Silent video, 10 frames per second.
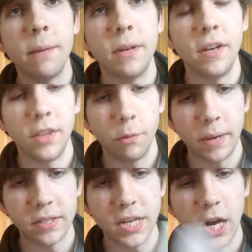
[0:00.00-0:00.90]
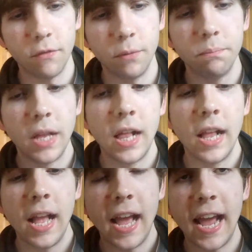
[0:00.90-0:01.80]
opinion, their best album.
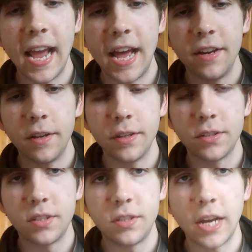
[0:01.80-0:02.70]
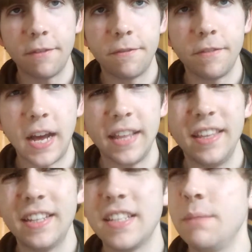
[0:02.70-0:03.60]
And I
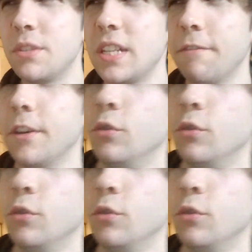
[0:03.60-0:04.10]
think his name's Stephen